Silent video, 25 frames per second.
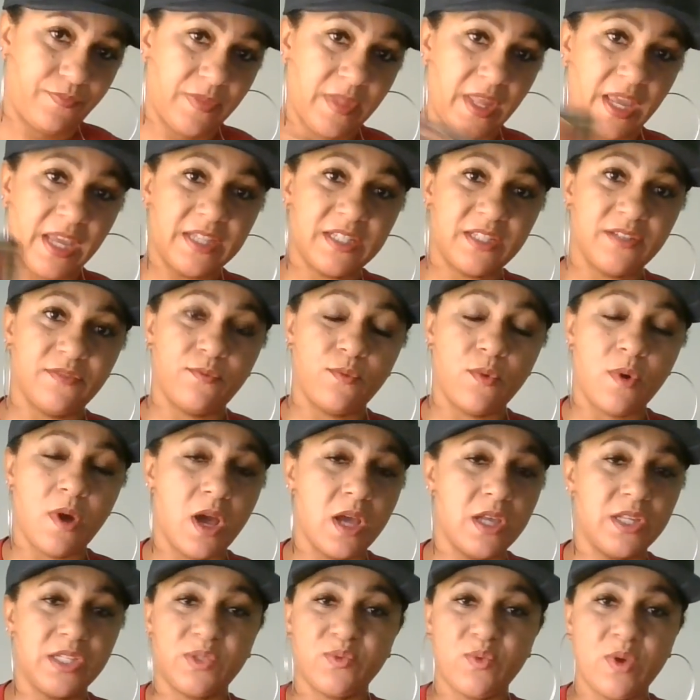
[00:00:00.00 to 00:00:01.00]
Ace of
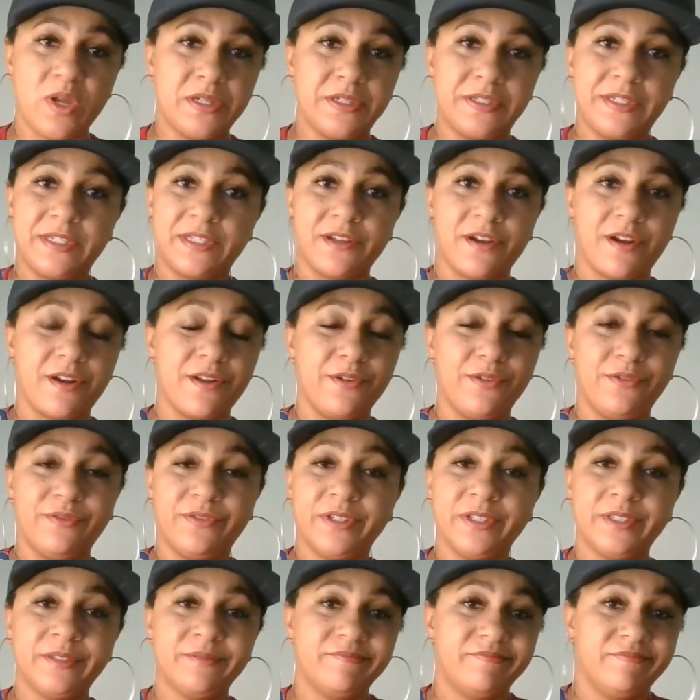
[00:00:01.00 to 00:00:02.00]
Wands wanting to start
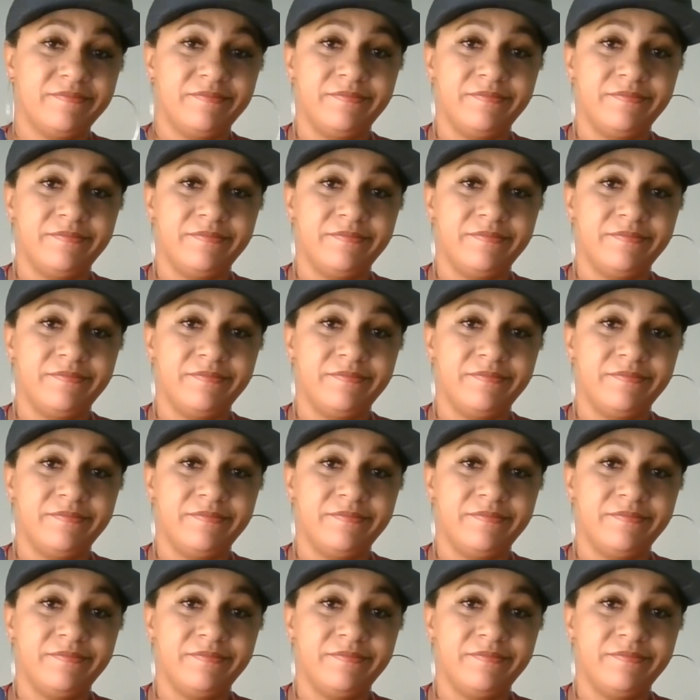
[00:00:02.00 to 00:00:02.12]
over.